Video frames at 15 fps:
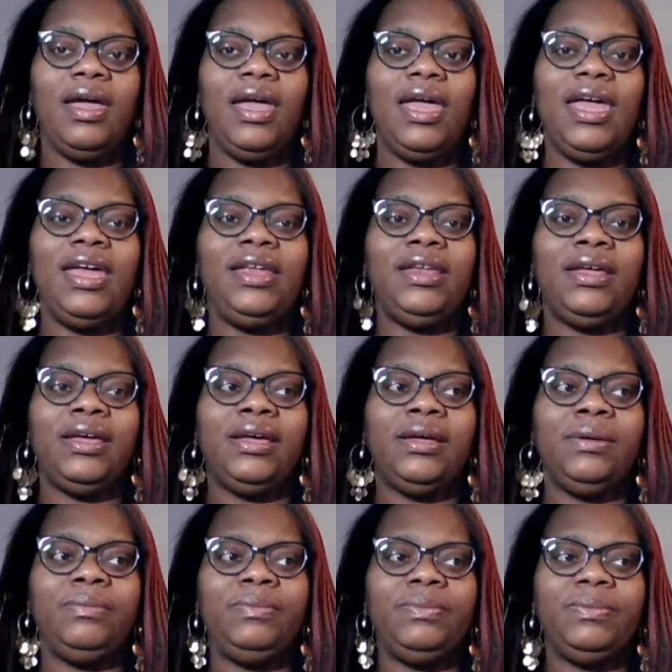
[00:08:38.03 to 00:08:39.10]
And
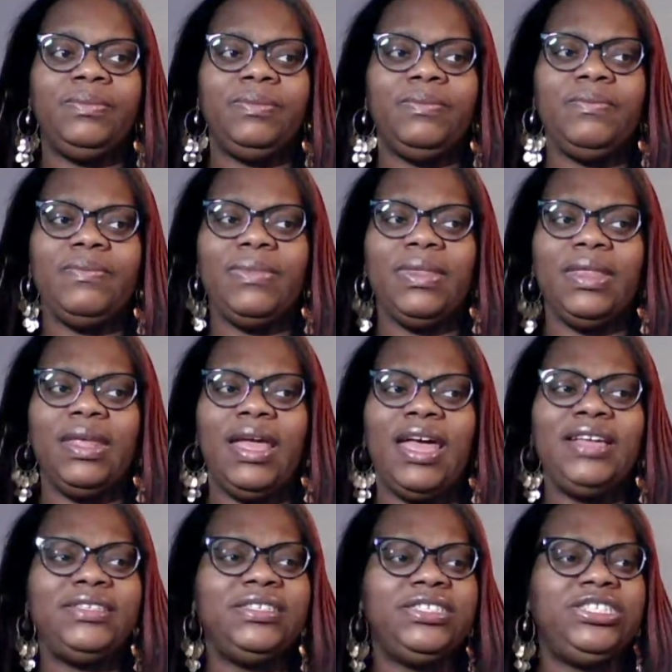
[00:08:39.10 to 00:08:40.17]

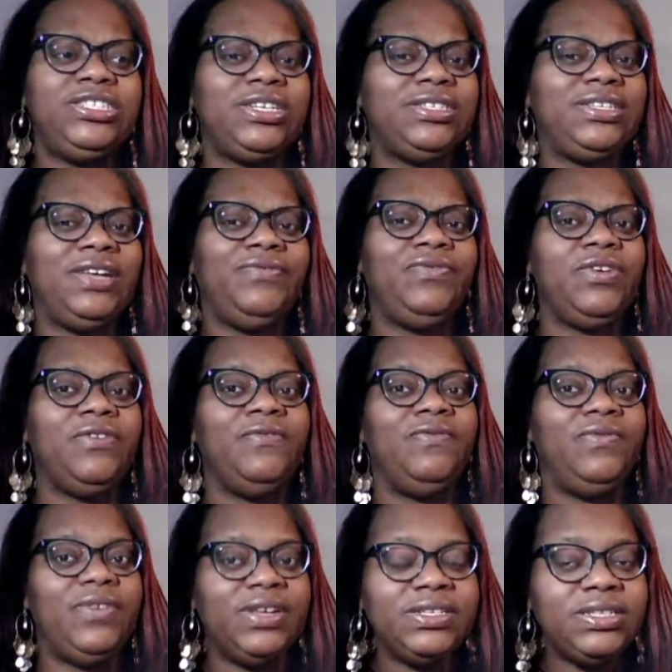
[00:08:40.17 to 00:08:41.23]
I suggest if you're
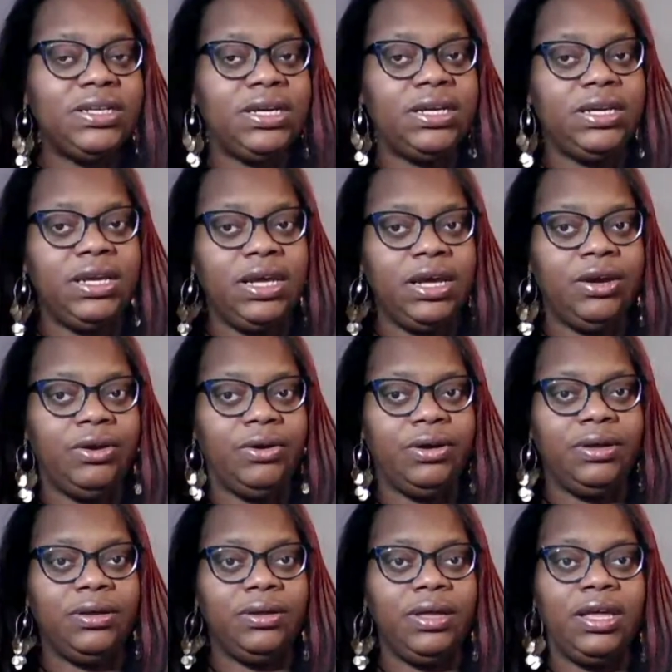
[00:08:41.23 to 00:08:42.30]
visiting the
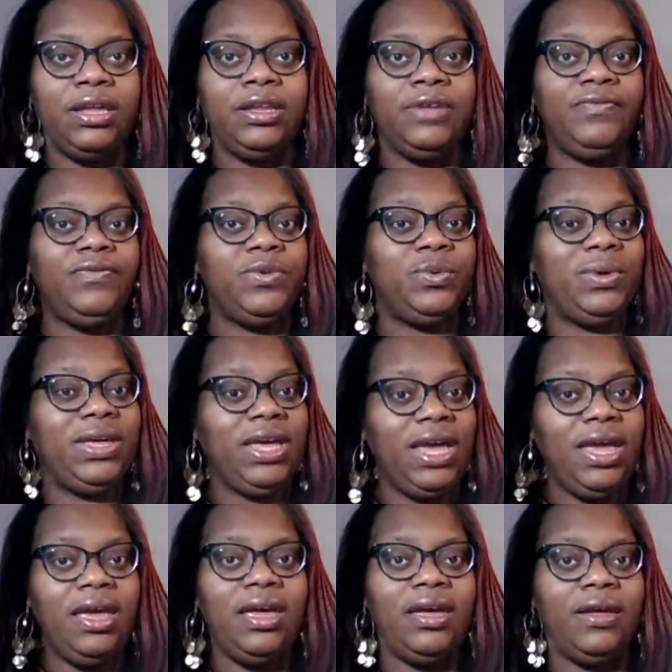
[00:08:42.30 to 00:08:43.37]
area, and if you
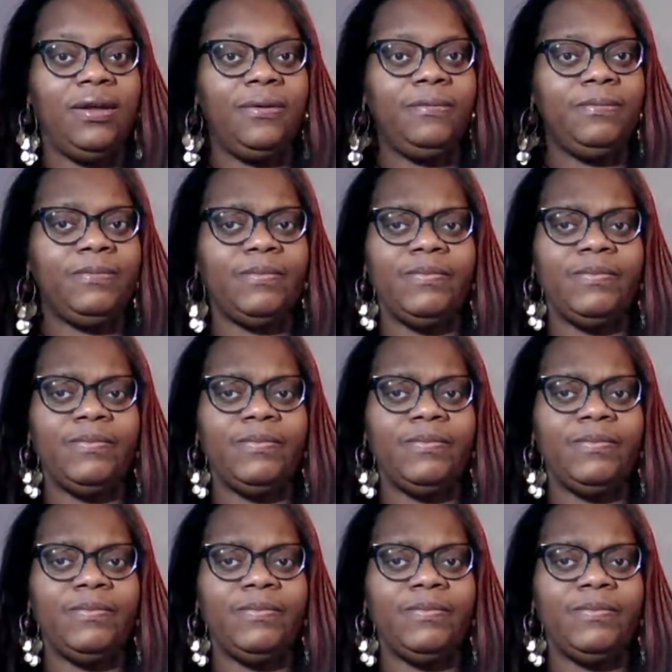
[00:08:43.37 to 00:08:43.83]
can,